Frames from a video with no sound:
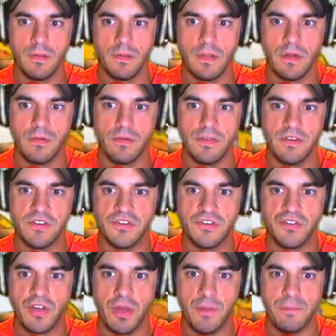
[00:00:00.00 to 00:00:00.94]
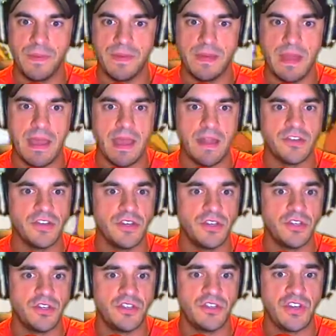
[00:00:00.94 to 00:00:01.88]
Literally just jump and dodge
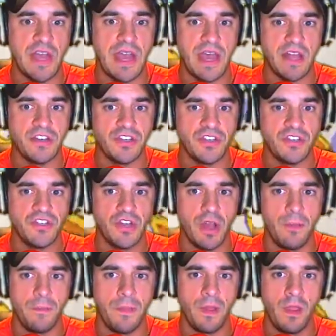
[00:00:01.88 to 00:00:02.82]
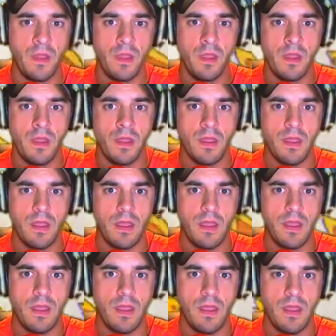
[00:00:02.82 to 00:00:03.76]
and dodge and jump.
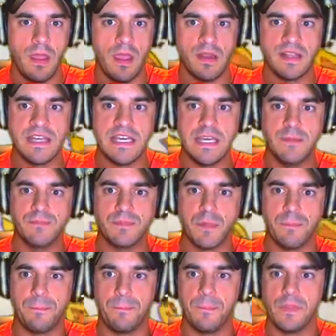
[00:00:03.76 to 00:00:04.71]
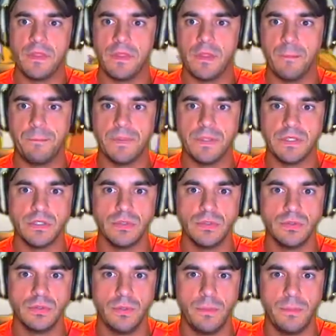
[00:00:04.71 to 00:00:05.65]
And keep the, the
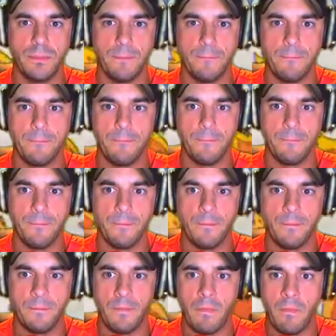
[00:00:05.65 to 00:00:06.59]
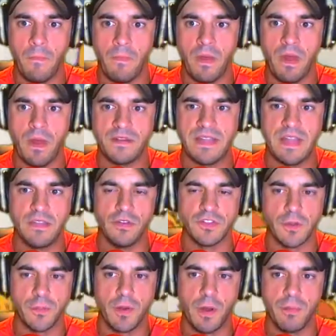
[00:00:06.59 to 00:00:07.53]
blue uh, Dan,
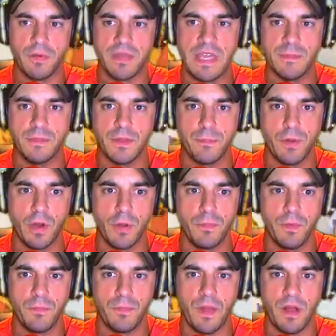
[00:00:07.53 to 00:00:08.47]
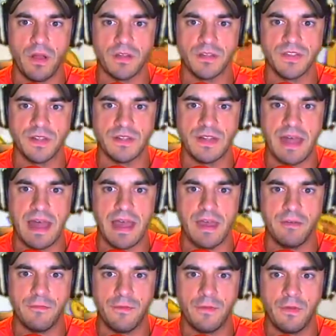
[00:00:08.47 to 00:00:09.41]
those are purple. Keep the purple balls
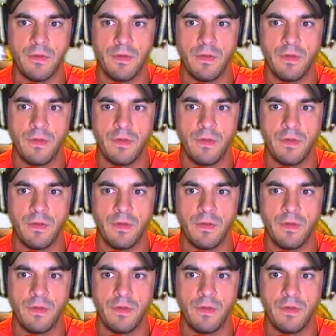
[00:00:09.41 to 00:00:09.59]
alive.